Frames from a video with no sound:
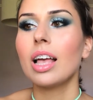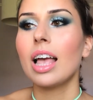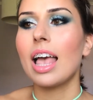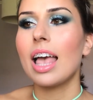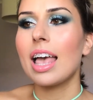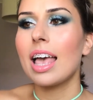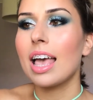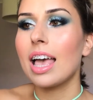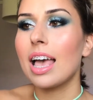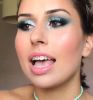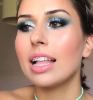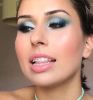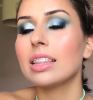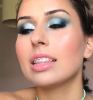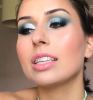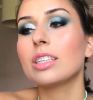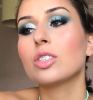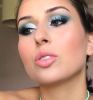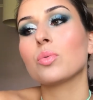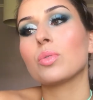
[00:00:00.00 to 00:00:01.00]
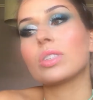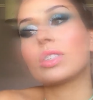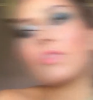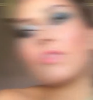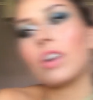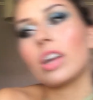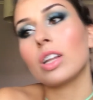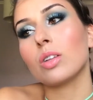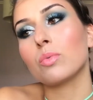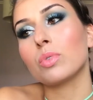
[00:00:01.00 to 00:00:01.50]
and this was the
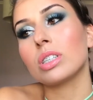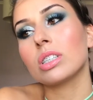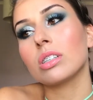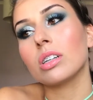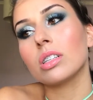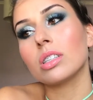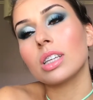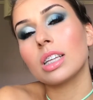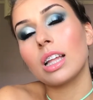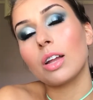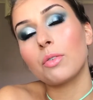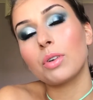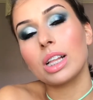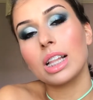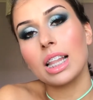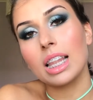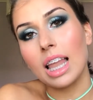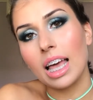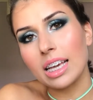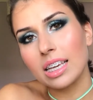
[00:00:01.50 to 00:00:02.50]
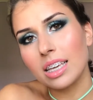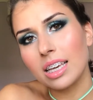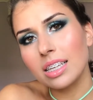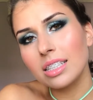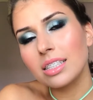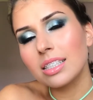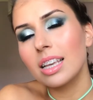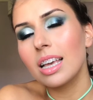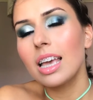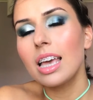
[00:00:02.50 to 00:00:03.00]
final result, and I really like
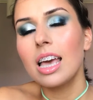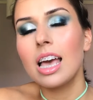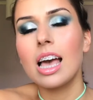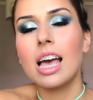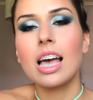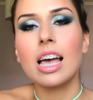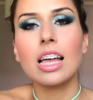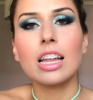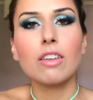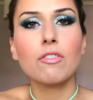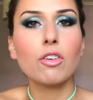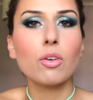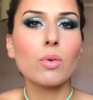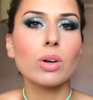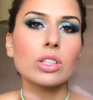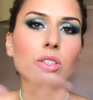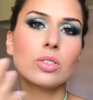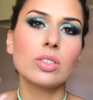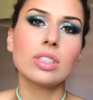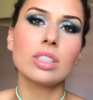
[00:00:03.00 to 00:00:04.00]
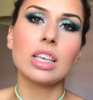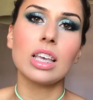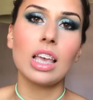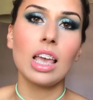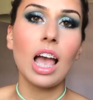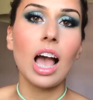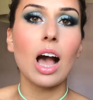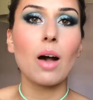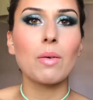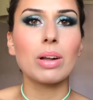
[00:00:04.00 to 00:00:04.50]
it. And if you want to see
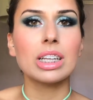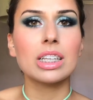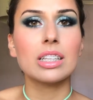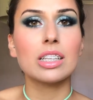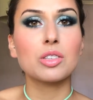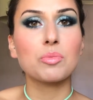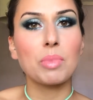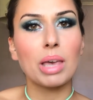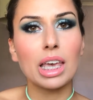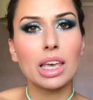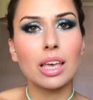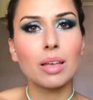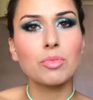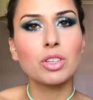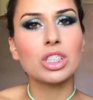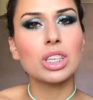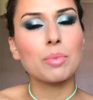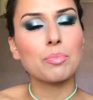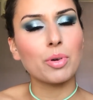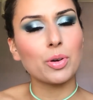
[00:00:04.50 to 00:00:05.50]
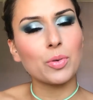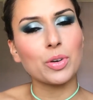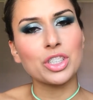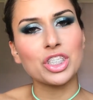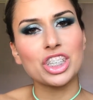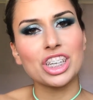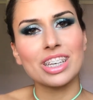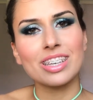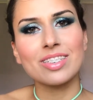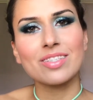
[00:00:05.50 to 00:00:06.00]
how I did this makeup, just keep on
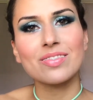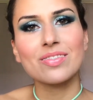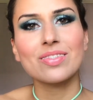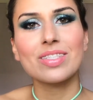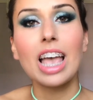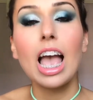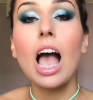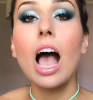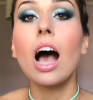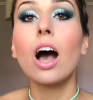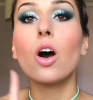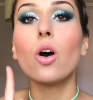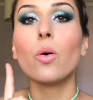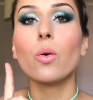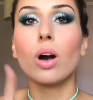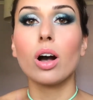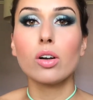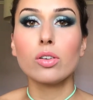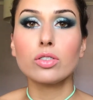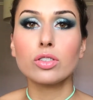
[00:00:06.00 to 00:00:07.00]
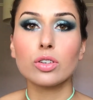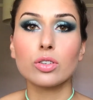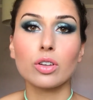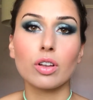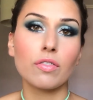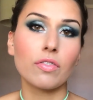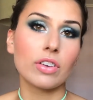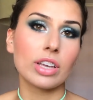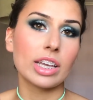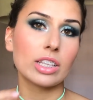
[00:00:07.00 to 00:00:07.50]
watching. Oh, also
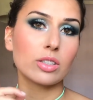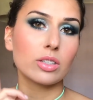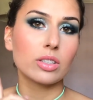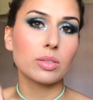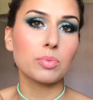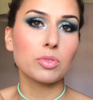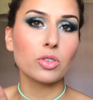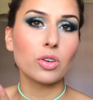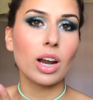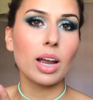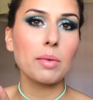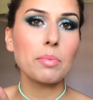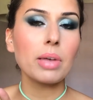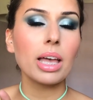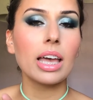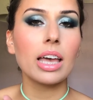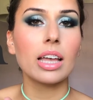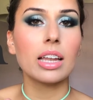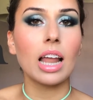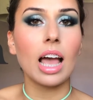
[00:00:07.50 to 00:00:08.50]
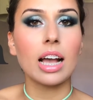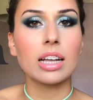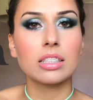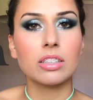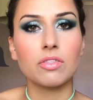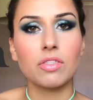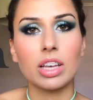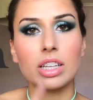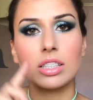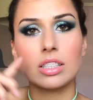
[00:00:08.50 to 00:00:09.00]
don't forget to subscribe and
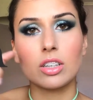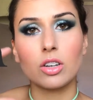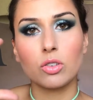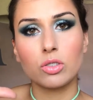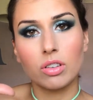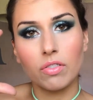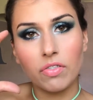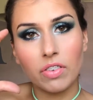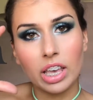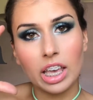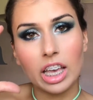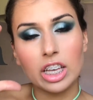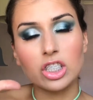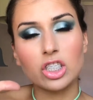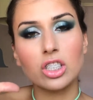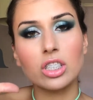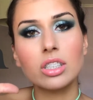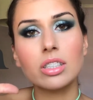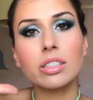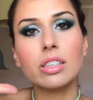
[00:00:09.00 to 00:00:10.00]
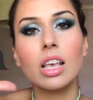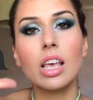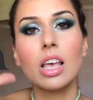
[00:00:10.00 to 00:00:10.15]
activate the notifications.